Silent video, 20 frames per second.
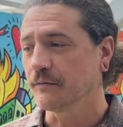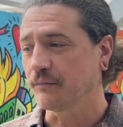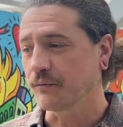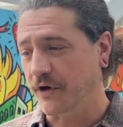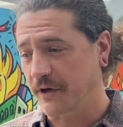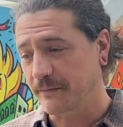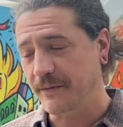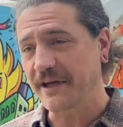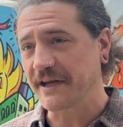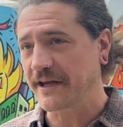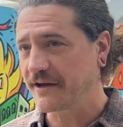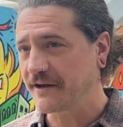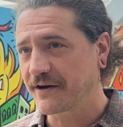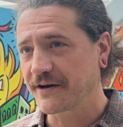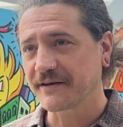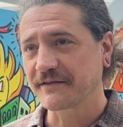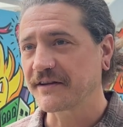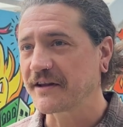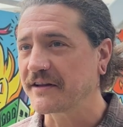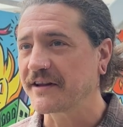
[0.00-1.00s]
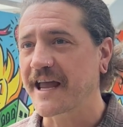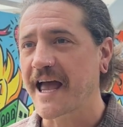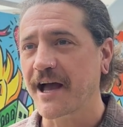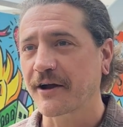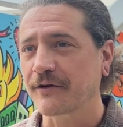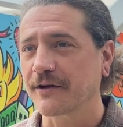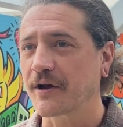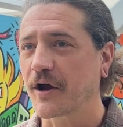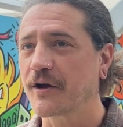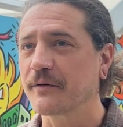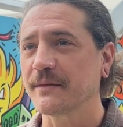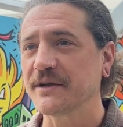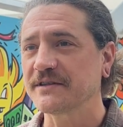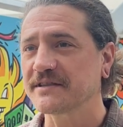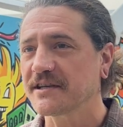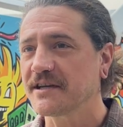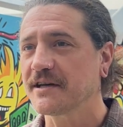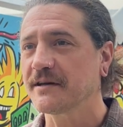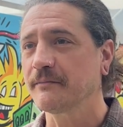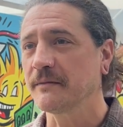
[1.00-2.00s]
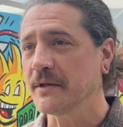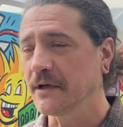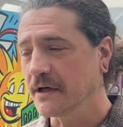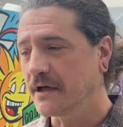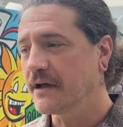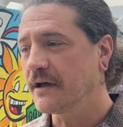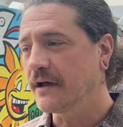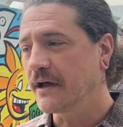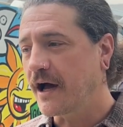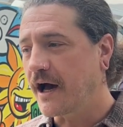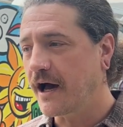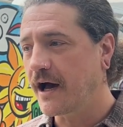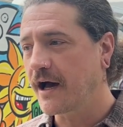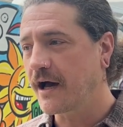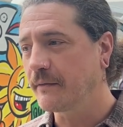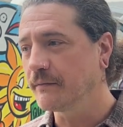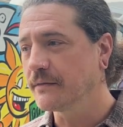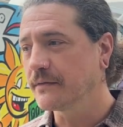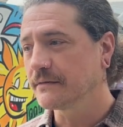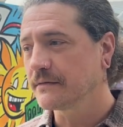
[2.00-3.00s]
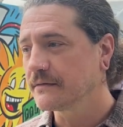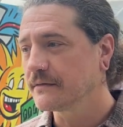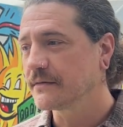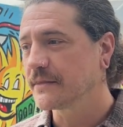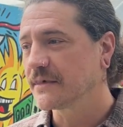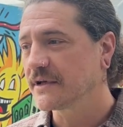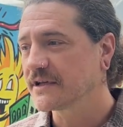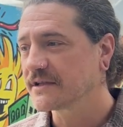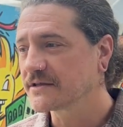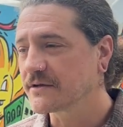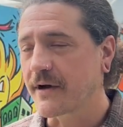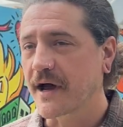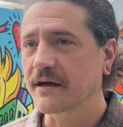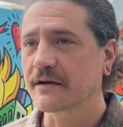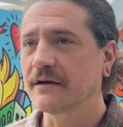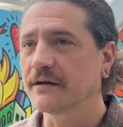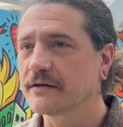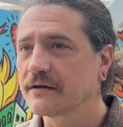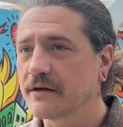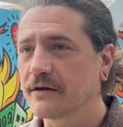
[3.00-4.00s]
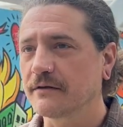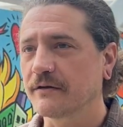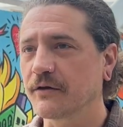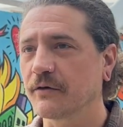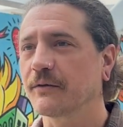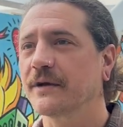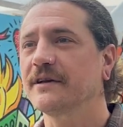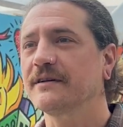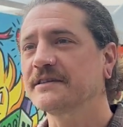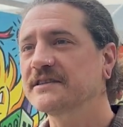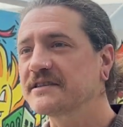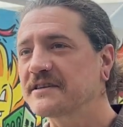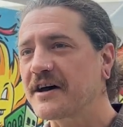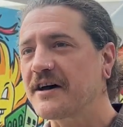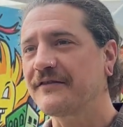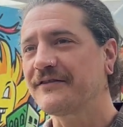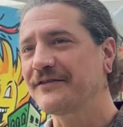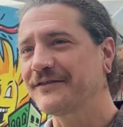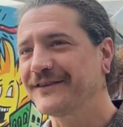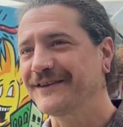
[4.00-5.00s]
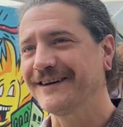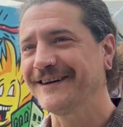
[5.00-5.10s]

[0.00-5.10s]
bring me here to the Akron Art Museum so I could learn the real stuff.